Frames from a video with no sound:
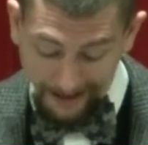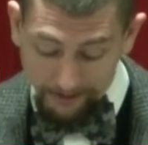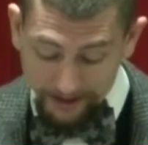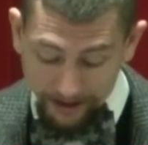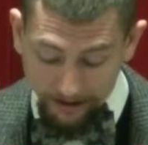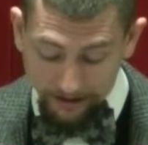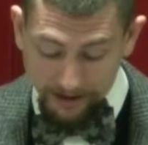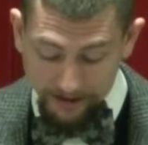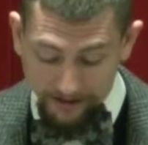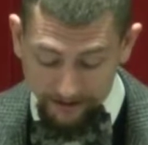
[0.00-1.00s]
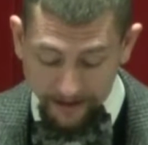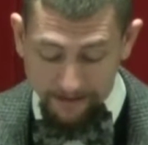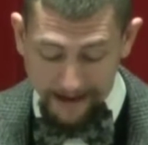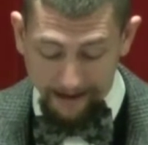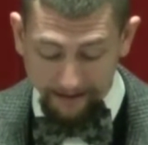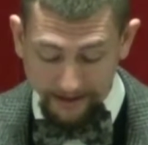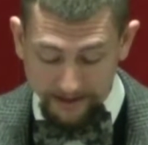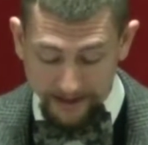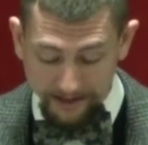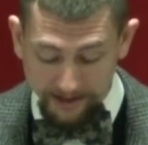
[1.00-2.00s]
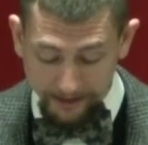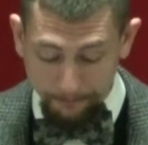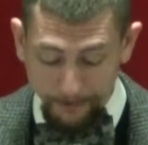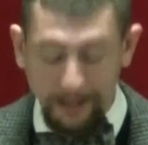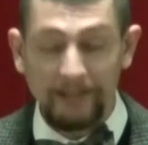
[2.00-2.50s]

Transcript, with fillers: What I would encourage you to think about is that simple